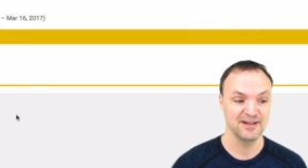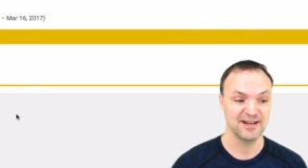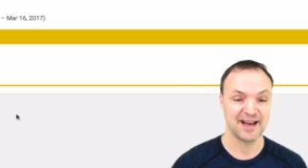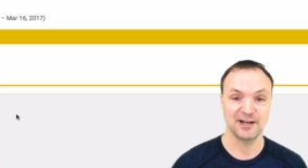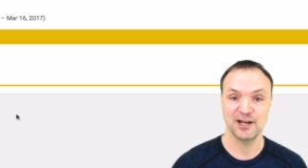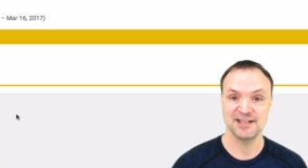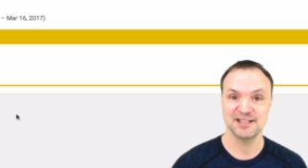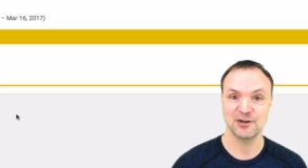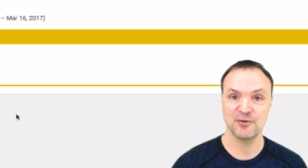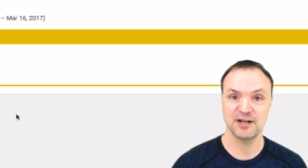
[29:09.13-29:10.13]
analyze
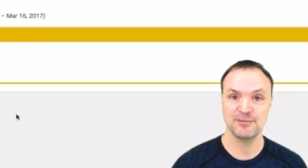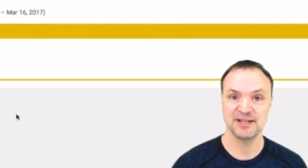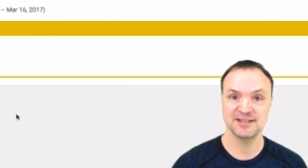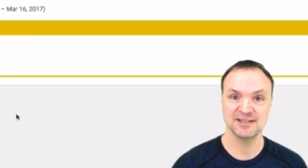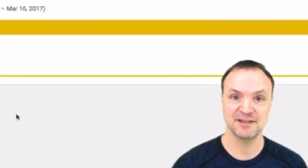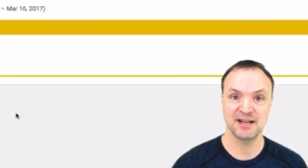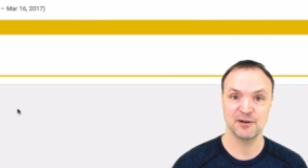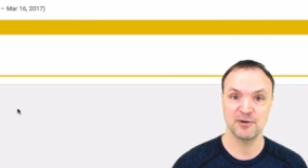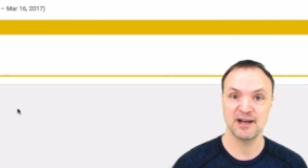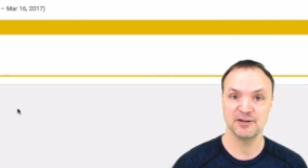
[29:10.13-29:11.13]
it quite a bit to think,
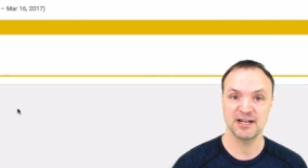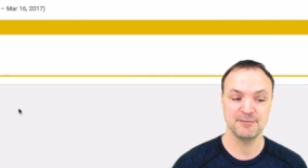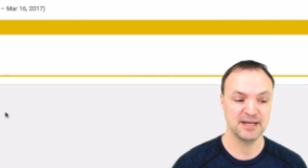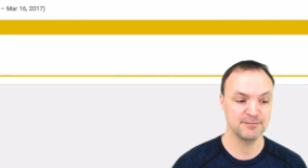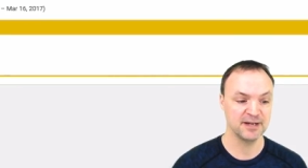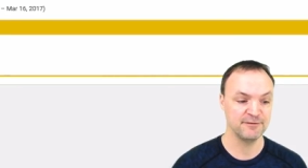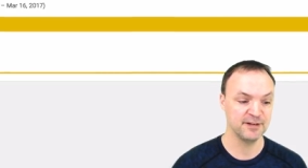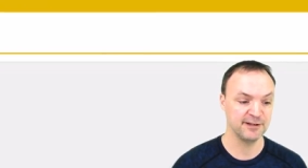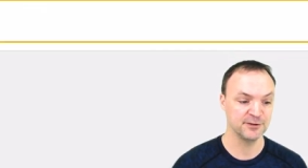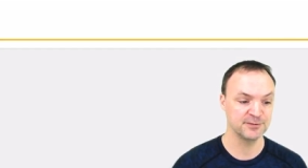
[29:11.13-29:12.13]
well, how can I make my
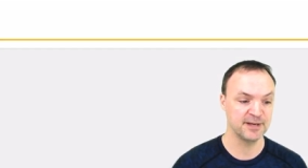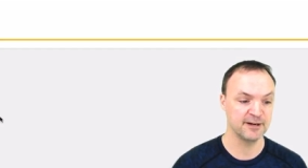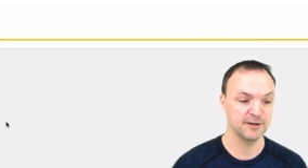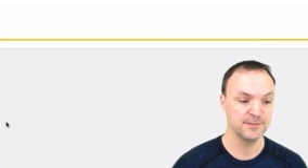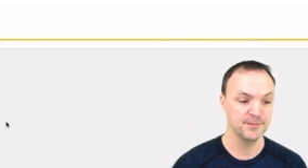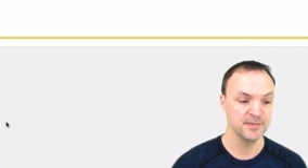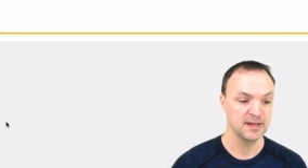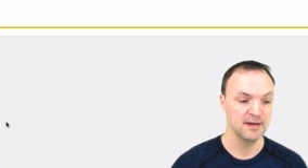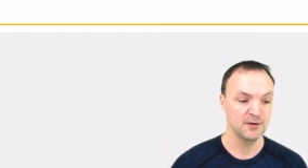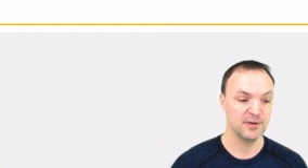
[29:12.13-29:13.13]
videos better?
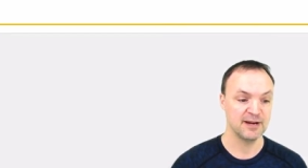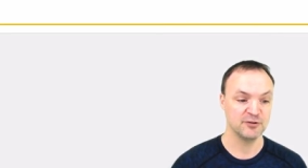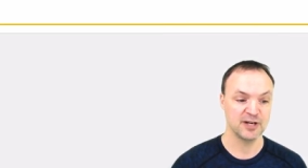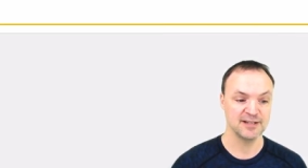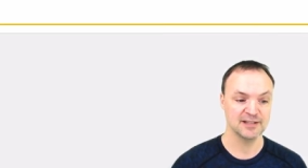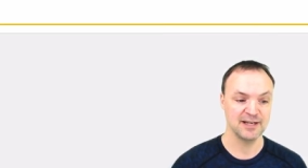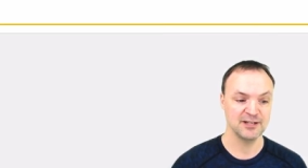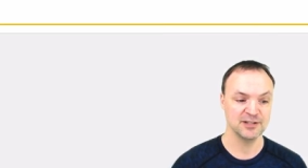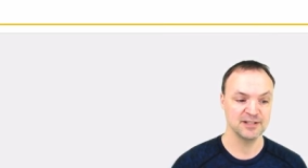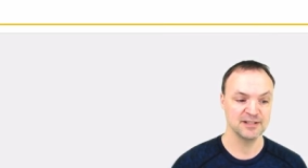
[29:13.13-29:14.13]
We have
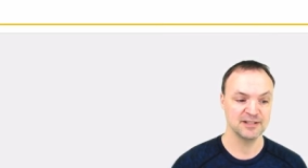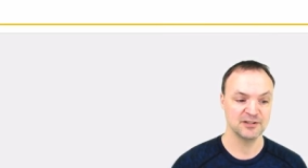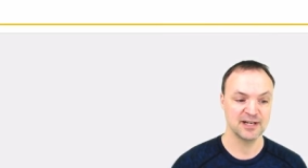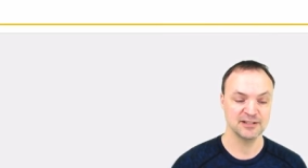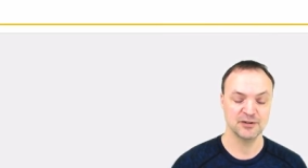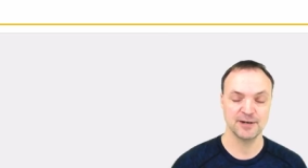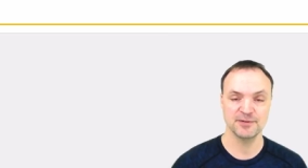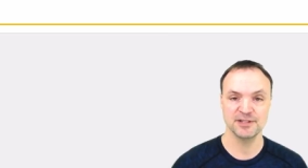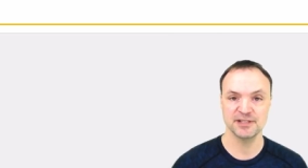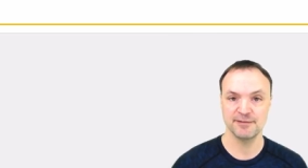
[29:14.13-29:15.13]
translations and
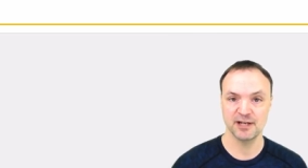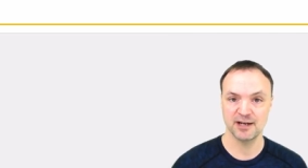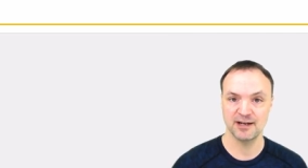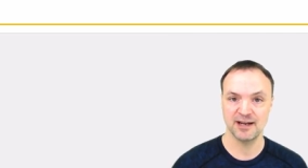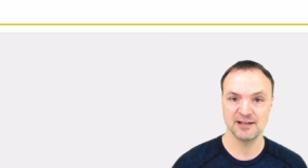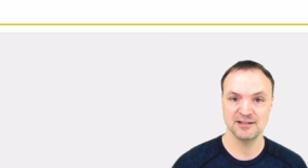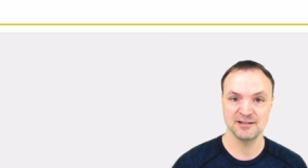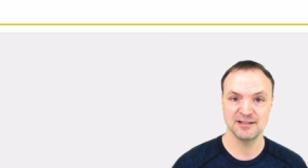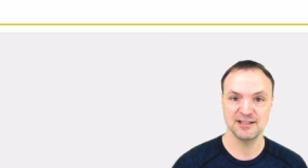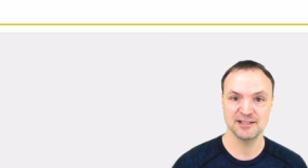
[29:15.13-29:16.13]
transcriptions. I'm not going to get
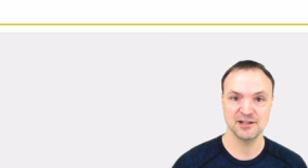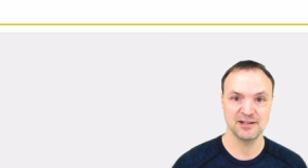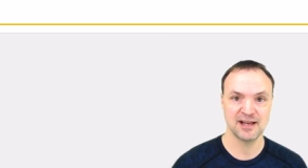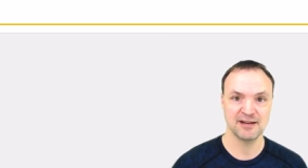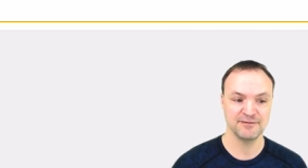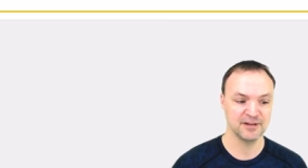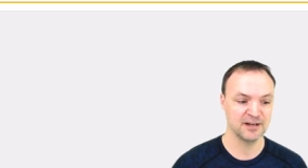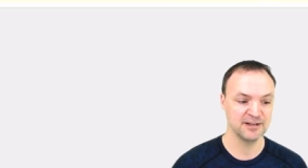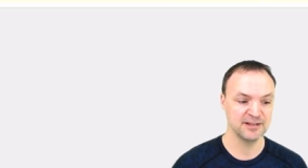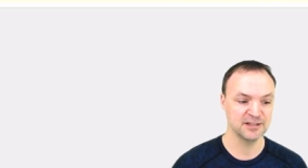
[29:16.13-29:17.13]
into this on
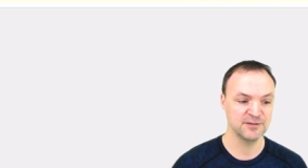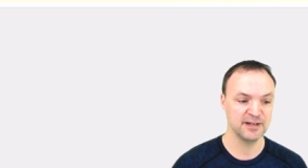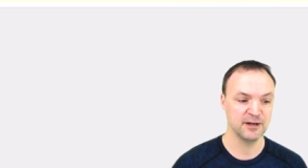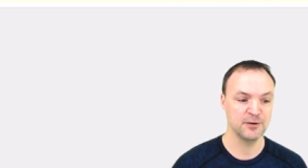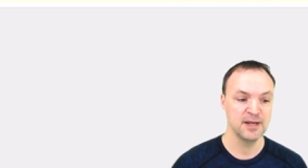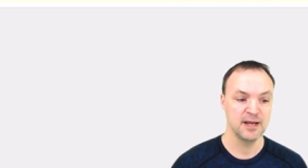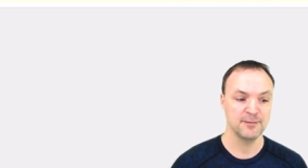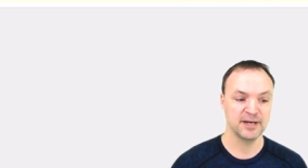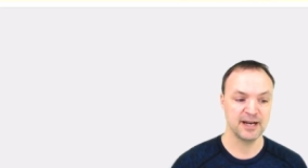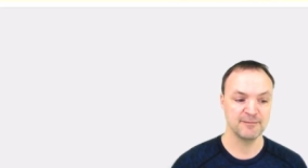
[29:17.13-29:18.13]
this video,
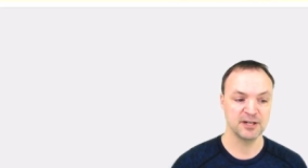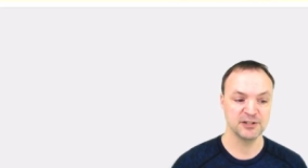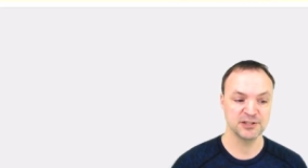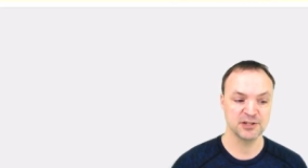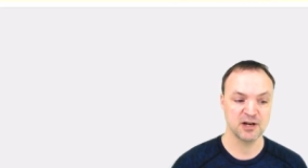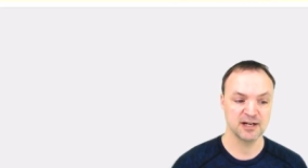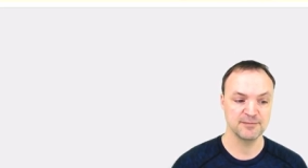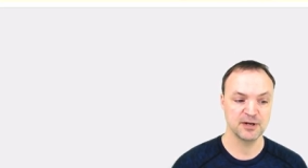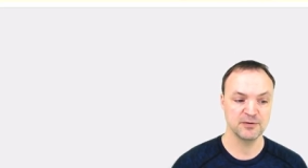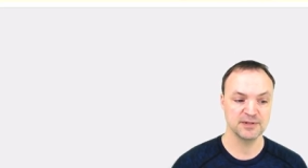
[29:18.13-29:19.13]
but I am going to just talk
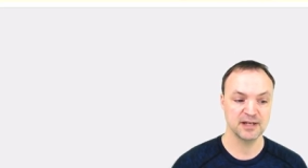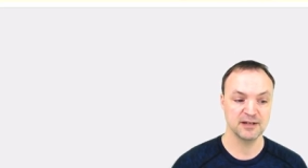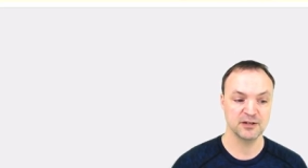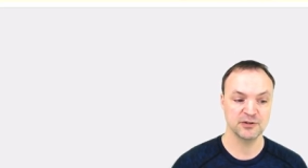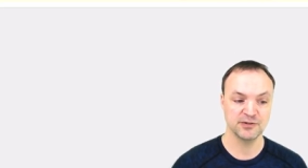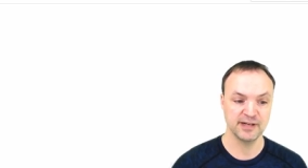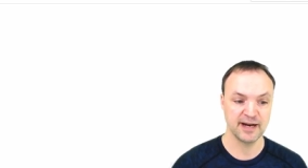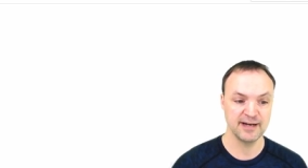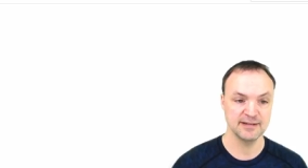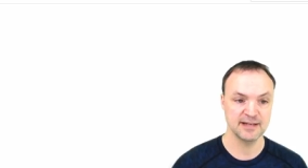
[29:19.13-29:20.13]
about
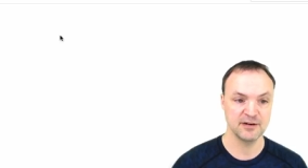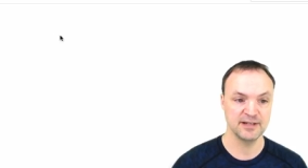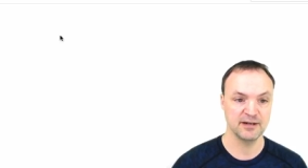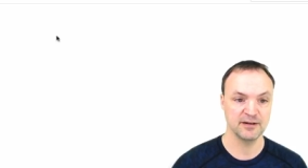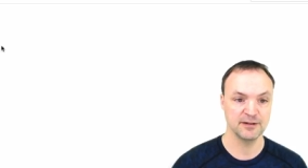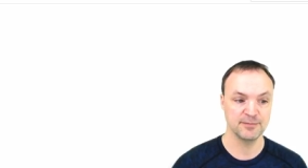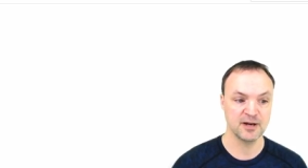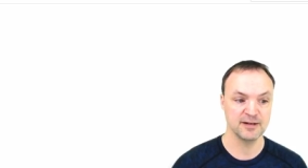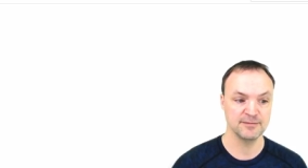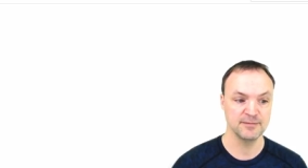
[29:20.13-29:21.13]
create down here at the
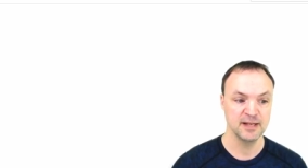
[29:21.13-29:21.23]
bottom,